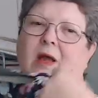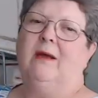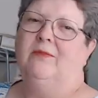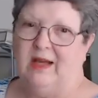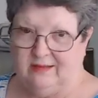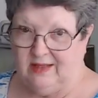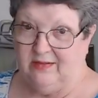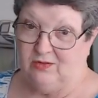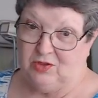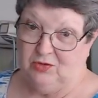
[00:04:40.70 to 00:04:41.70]
I've got the
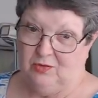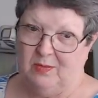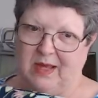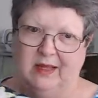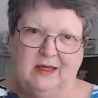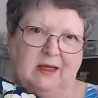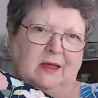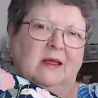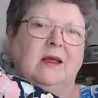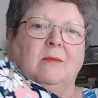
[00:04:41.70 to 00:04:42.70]
other two to make.
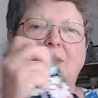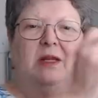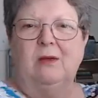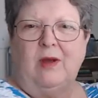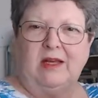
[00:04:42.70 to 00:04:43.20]
But anyway,